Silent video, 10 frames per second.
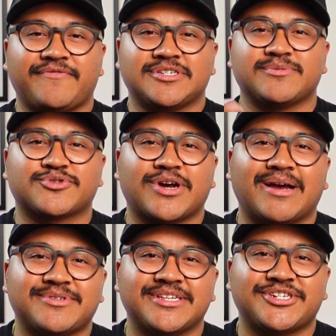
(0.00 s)
you
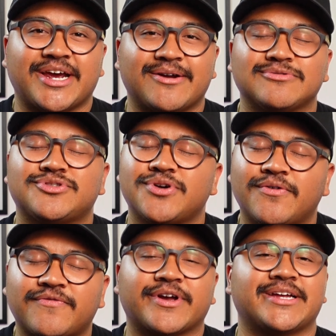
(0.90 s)
subscribe to the channel,
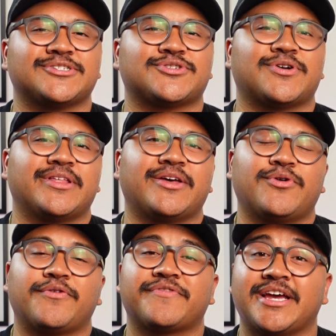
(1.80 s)
don't forget to turn on that
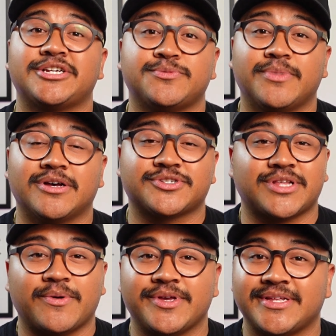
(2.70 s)
notification bell so
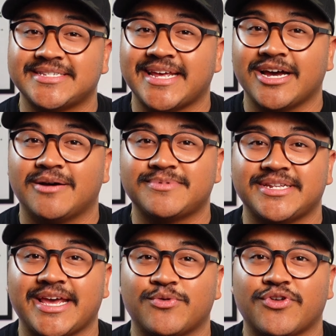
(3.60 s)
that way you can stay up
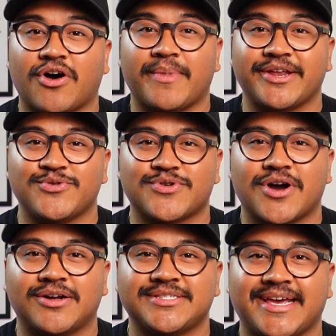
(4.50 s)
to date with all my new
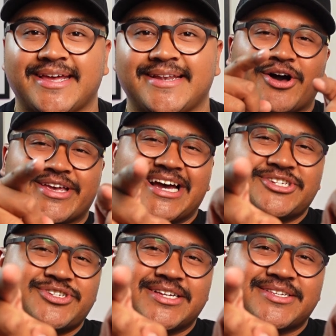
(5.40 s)
content. I'll
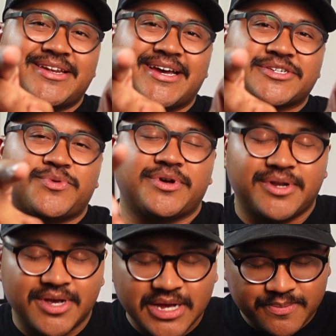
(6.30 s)
catch you guys on the next
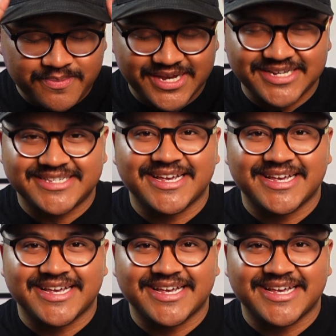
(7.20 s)
one. Peace